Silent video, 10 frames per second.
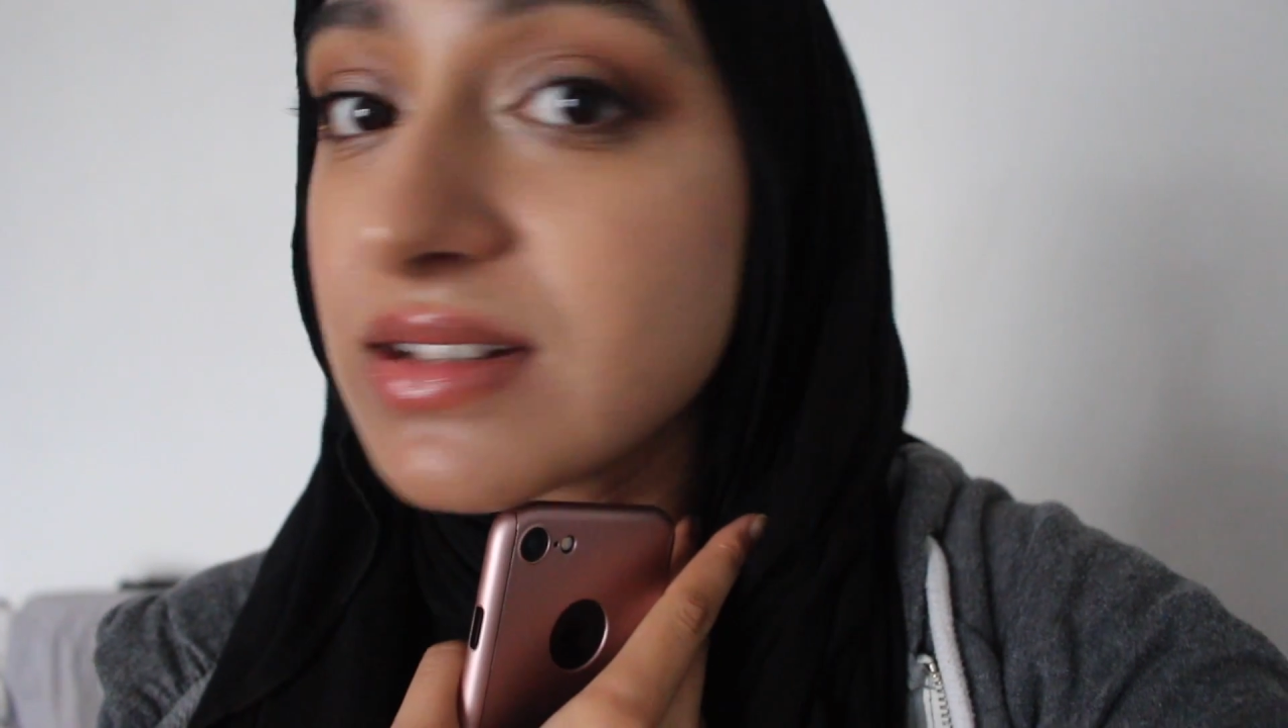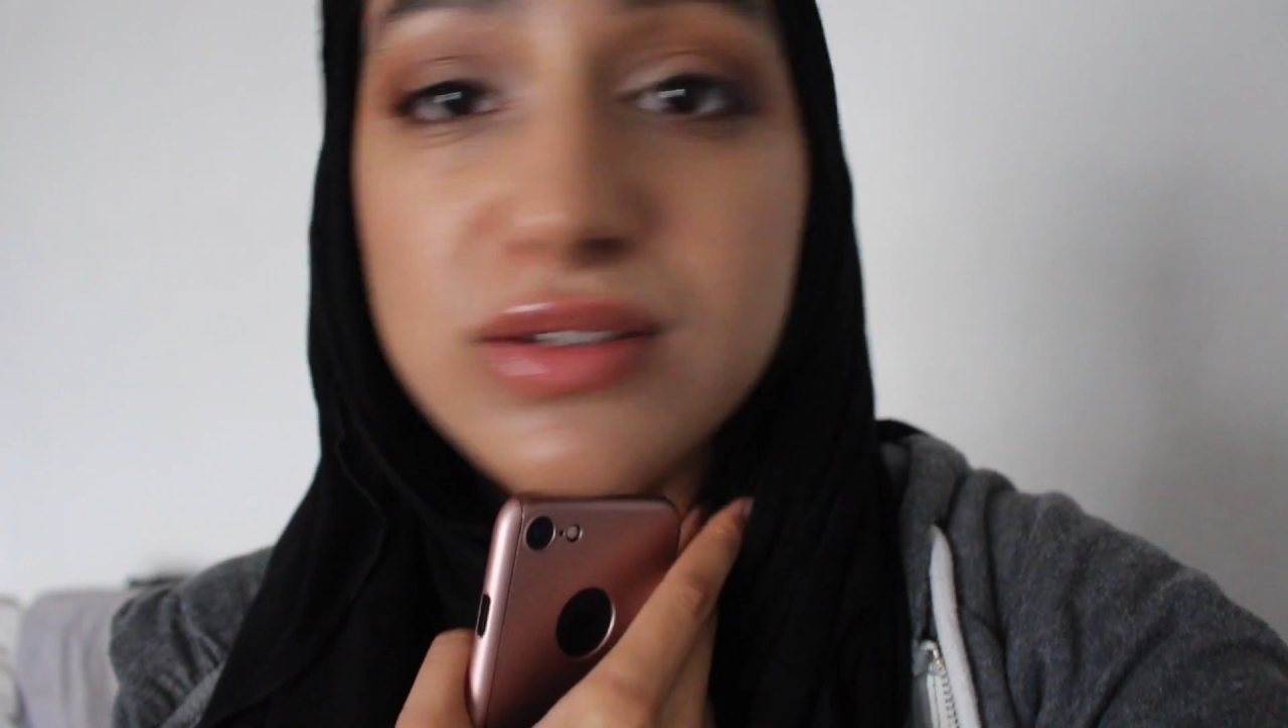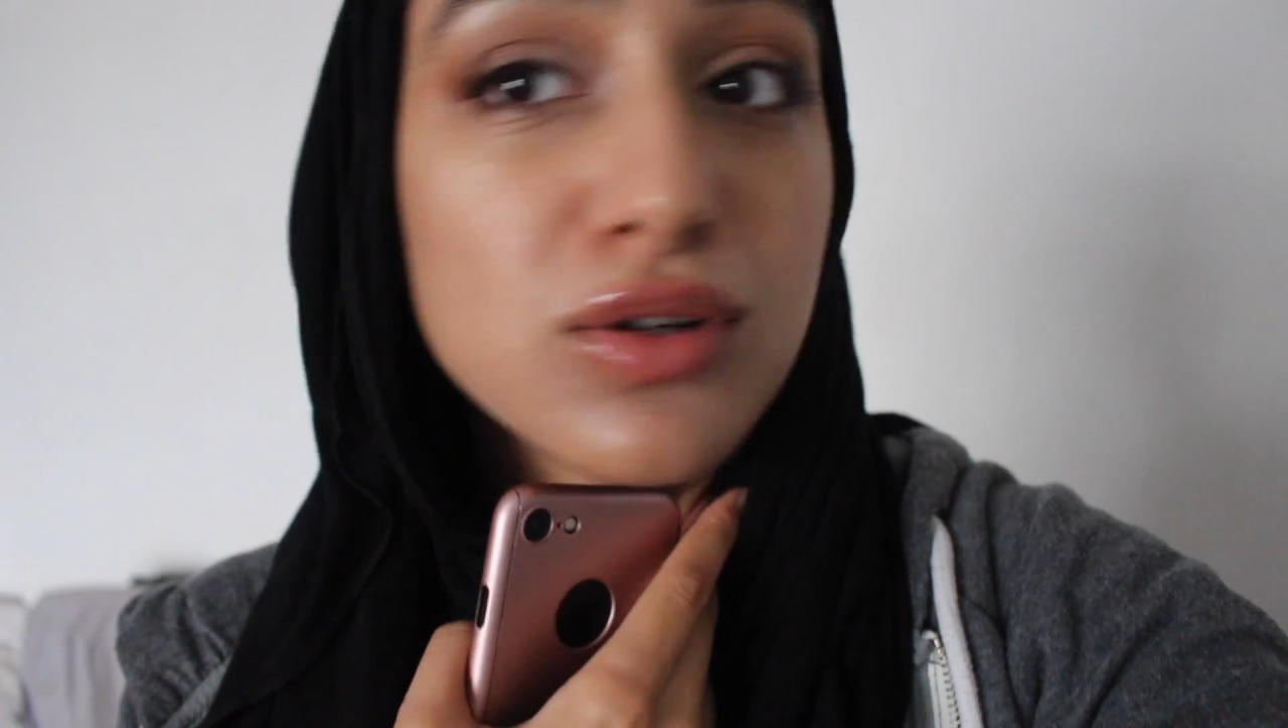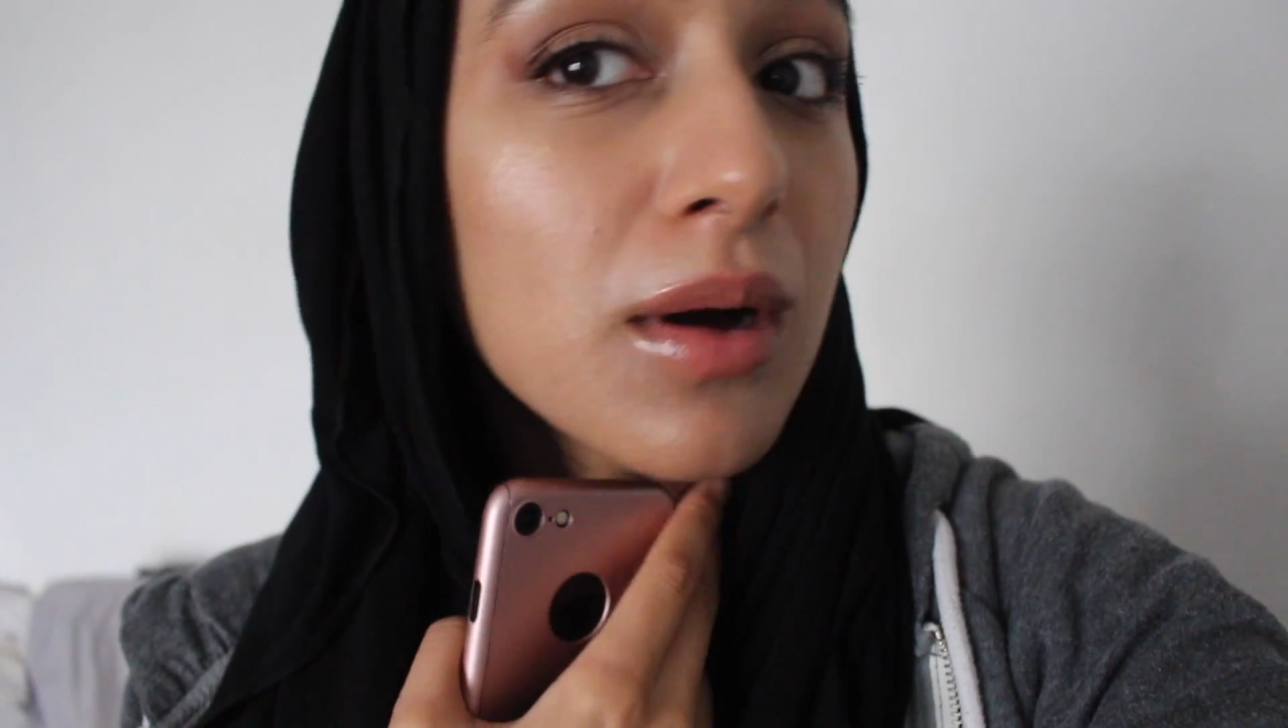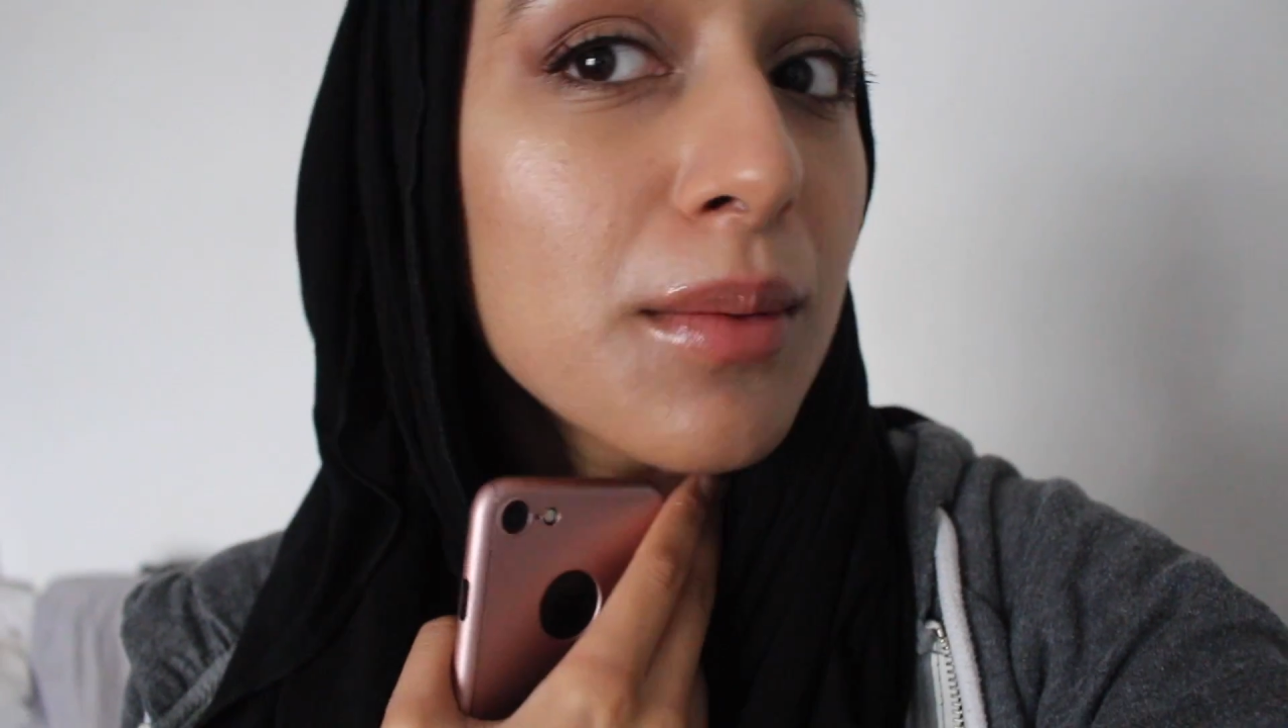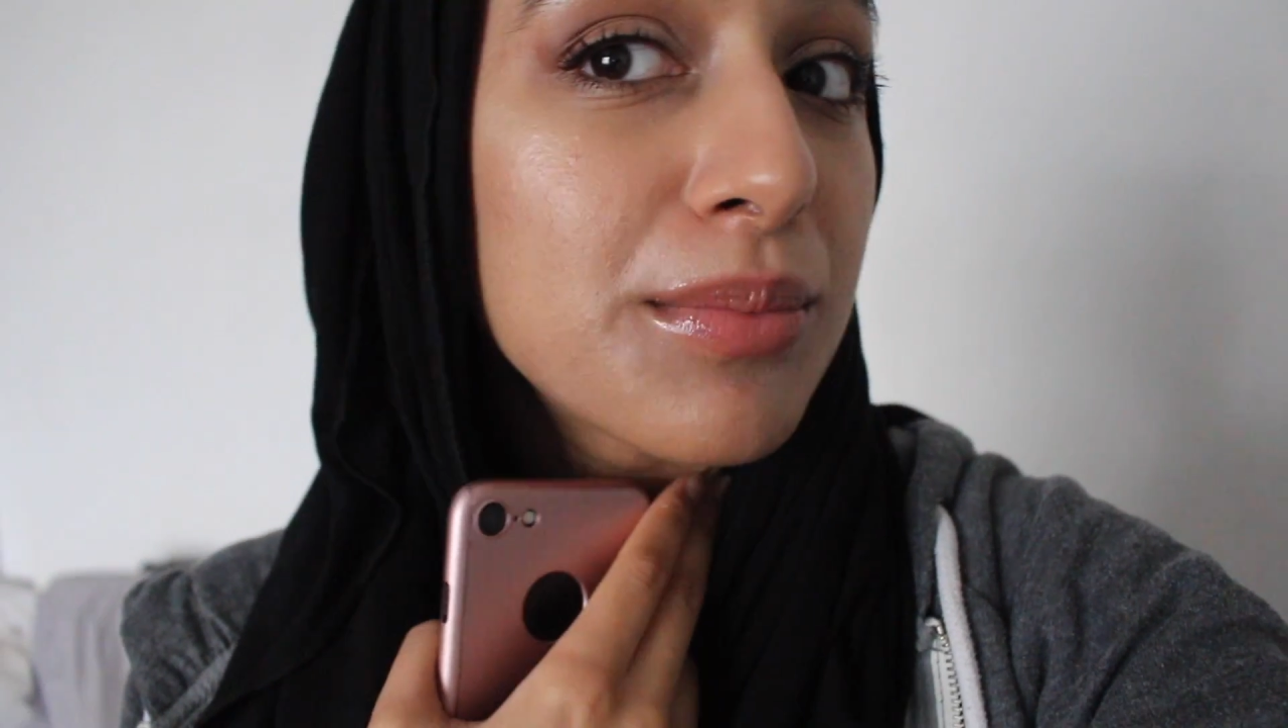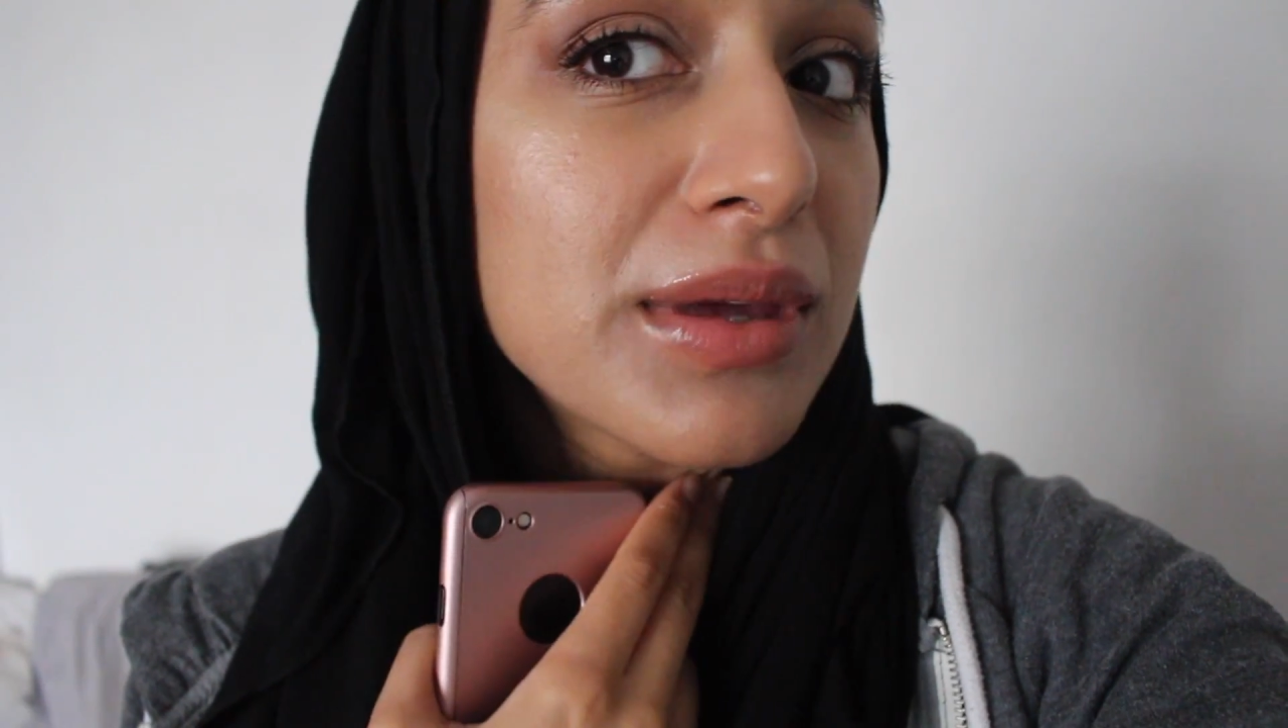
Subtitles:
is not